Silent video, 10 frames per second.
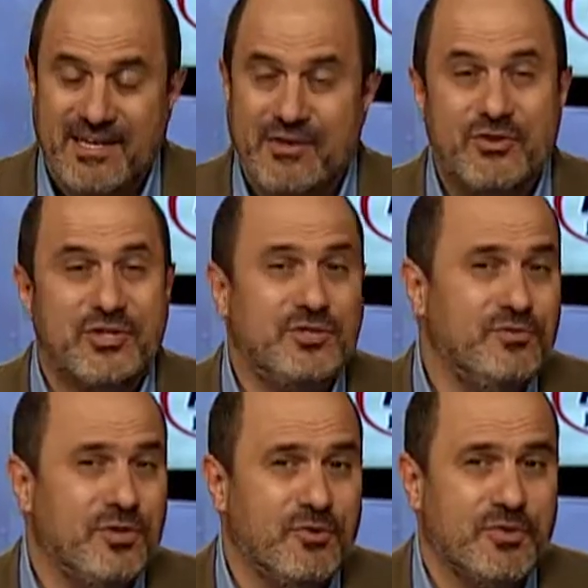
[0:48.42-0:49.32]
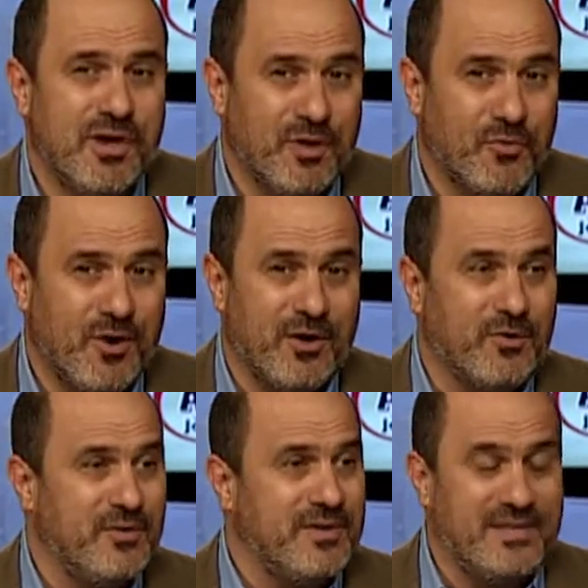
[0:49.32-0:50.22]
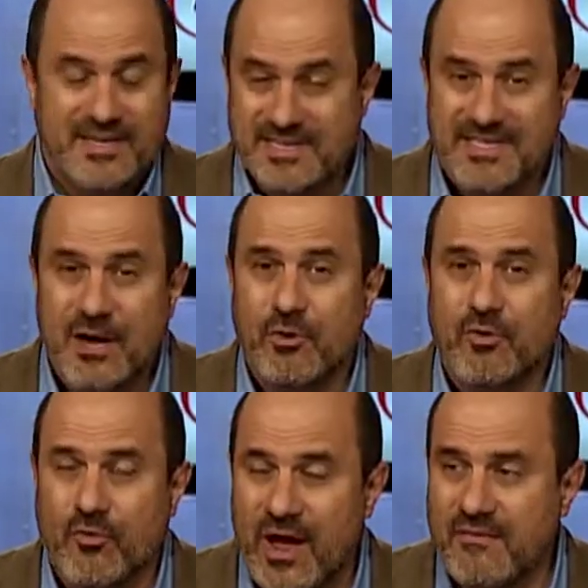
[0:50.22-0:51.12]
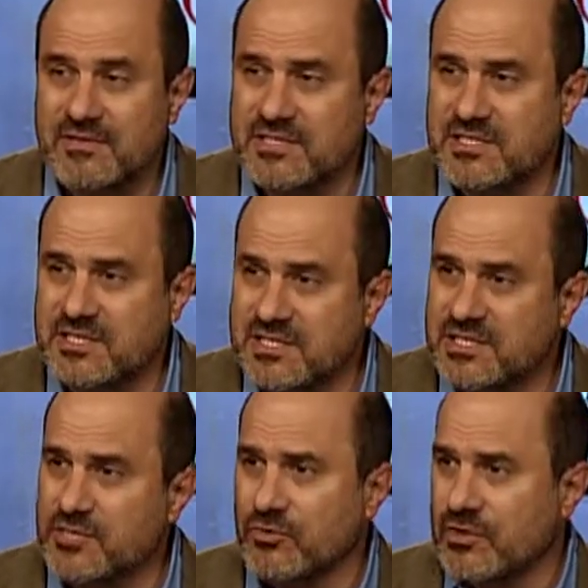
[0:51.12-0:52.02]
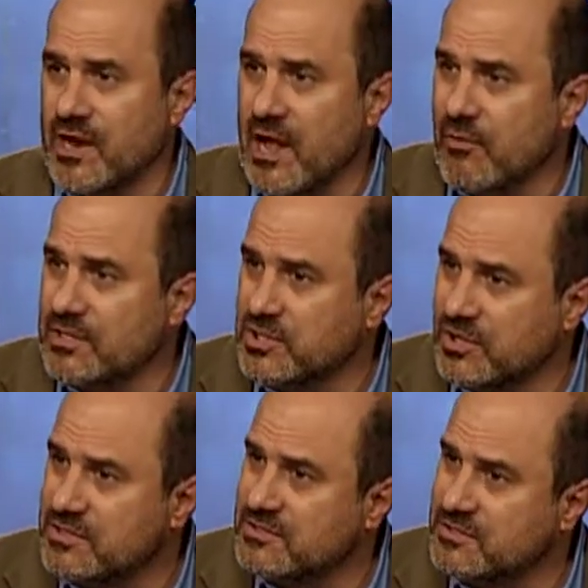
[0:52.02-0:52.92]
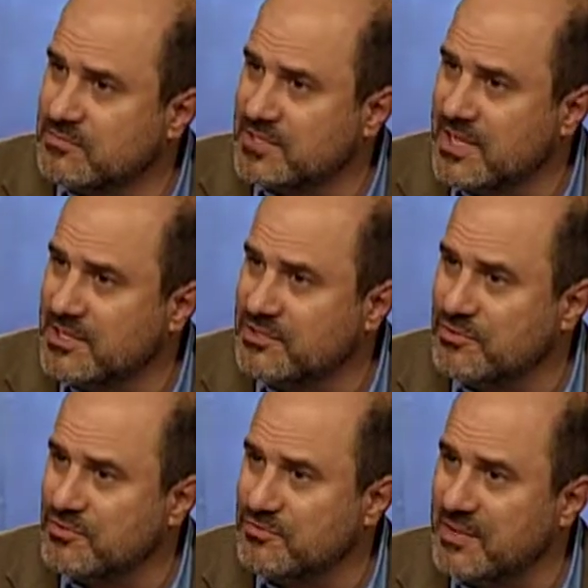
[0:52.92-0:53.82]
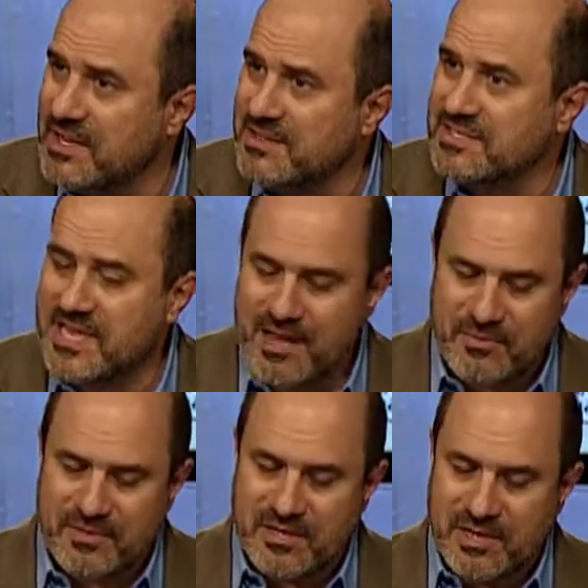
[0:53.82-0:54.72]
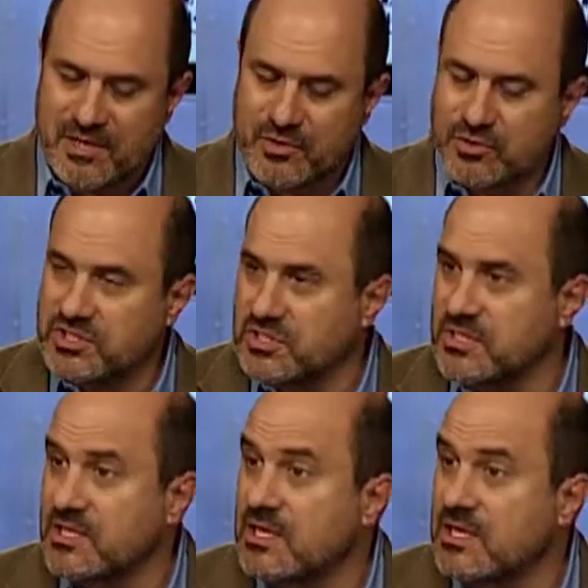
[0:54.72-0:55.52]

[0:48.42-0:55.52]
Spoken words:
Did you know Colorado is now a craft distillery? I want to talk to some guys who are making this happen. Kristian